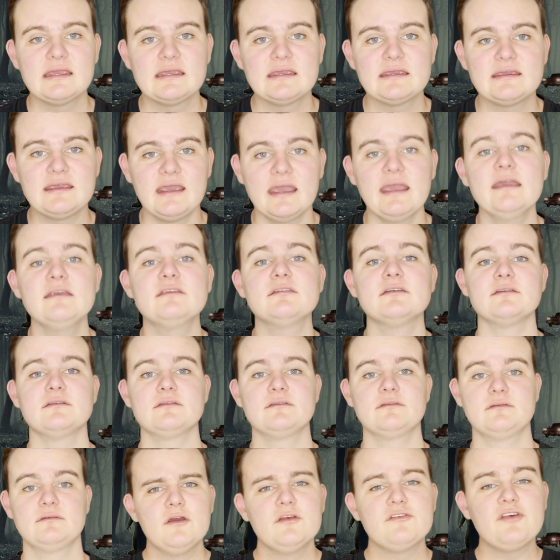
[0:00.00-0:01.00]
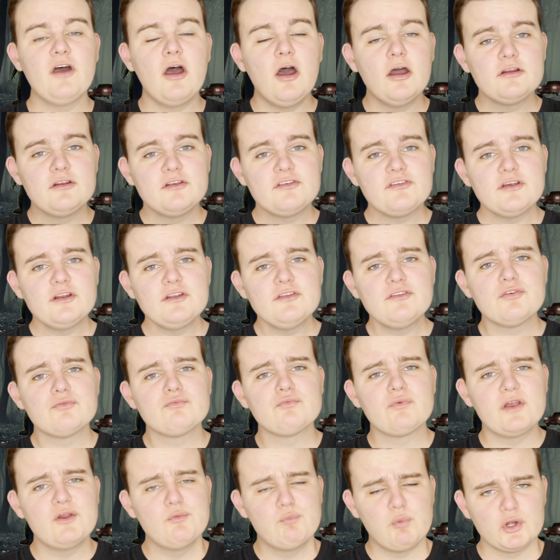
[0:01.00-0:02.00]
Keaton. So I decided to
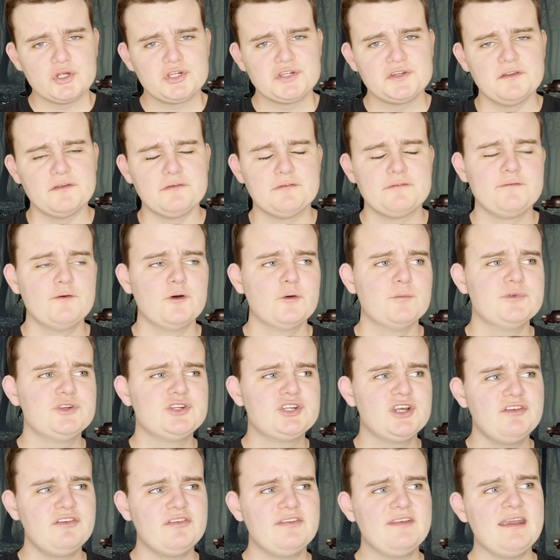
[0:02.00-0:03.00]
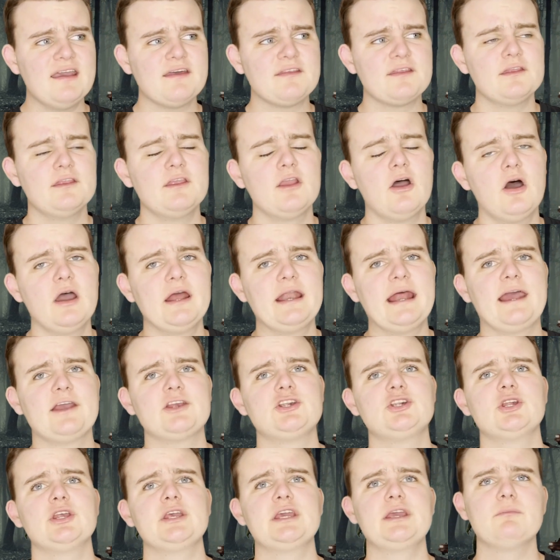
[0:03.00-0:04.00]
re-watch this film just the other night
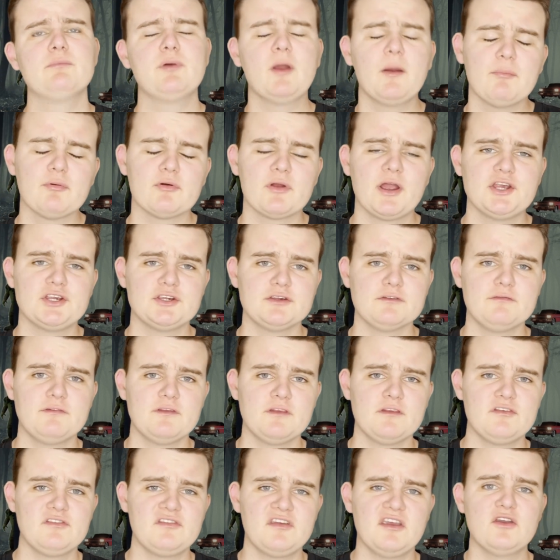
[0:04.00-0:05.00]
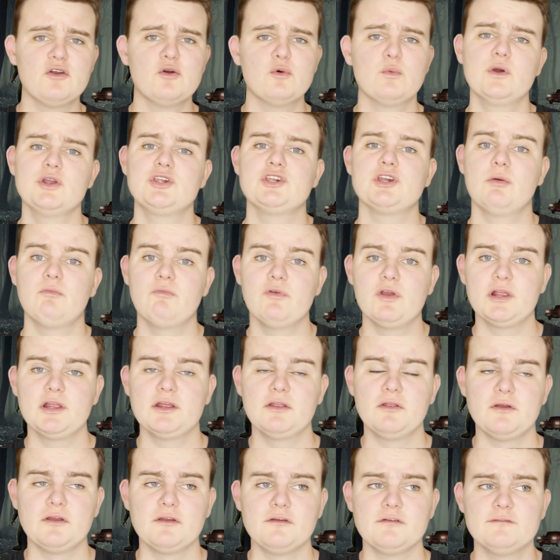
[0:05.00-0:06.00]
actually in preparation for the sequel, which I'm really
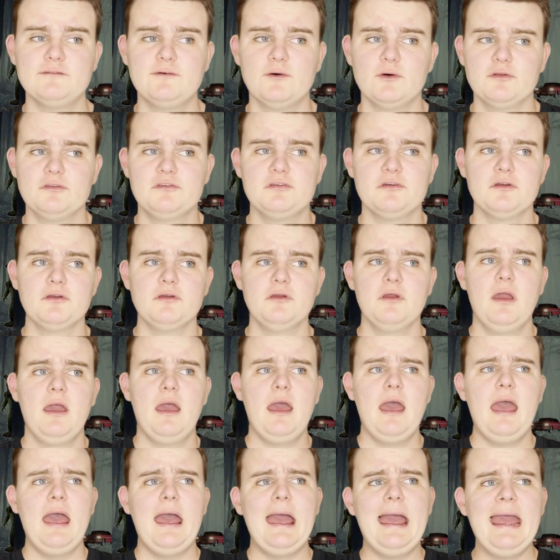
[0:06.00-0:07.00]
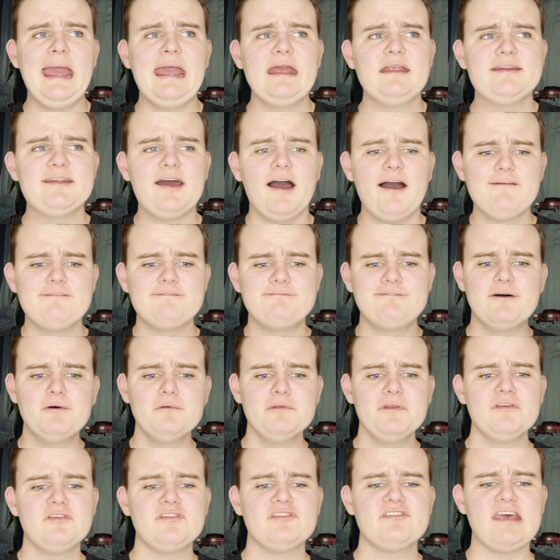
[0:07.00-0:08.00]
looking forward to. And I felt
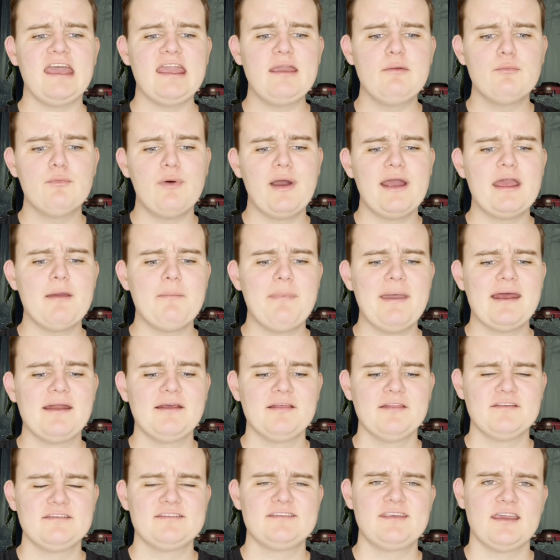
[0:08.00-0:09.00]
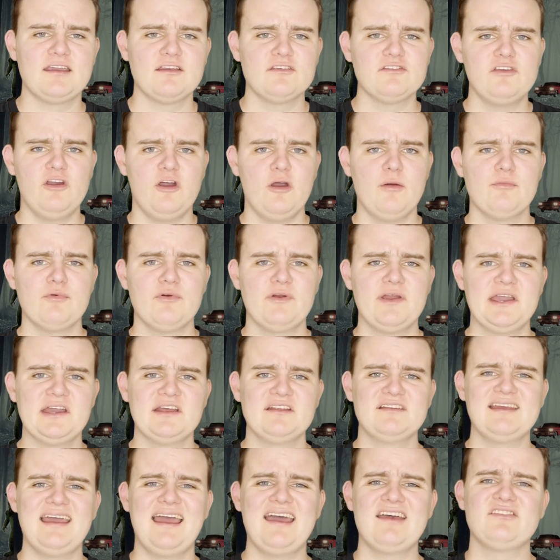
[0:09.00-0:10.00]
the same way about it the second time
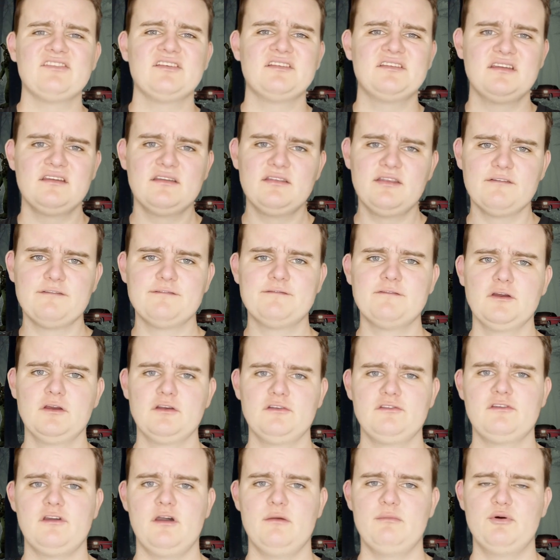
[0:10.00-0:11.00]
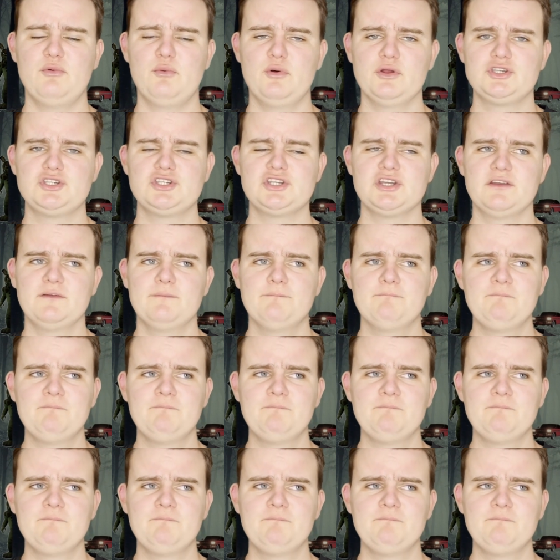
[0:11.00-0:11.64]
around as I did the first time I watched it.